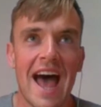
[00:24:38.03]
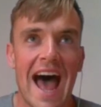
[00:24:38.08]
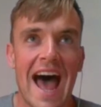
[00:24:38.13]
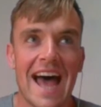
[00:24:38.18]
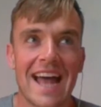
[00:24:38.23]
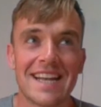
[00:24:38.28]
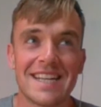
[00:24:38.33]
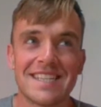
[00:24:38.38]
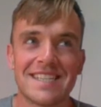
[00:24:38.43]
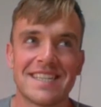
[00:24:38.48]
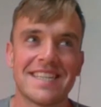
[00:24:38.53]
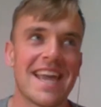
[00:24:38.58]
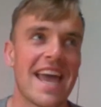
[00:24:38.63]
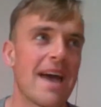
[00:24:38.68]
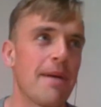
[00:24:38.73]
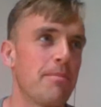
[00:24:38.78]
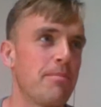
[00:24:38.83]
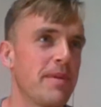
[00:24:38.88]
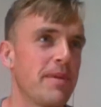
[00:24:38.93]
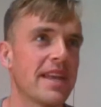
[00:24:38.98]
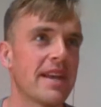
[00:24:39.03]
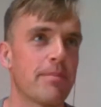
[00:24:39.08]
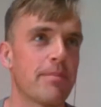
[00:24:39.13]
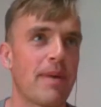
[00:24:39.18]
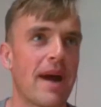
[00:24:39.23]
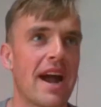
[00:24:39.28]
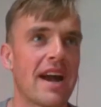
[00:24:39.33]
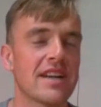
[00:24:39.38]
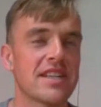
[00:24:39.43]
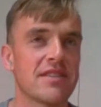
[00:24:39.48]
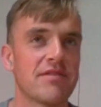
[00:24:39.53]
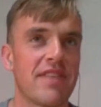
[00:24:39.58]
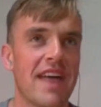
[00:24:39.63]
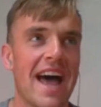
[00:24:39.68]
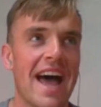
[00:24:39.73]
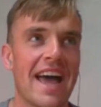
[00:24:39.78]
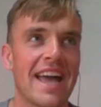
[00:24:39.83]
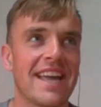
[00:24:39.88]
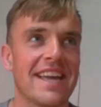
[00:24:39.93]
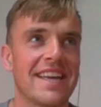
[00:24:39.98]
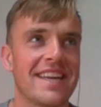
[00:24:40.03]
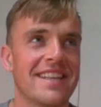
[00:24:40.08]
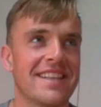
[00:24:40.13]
And yeah, being a part of that,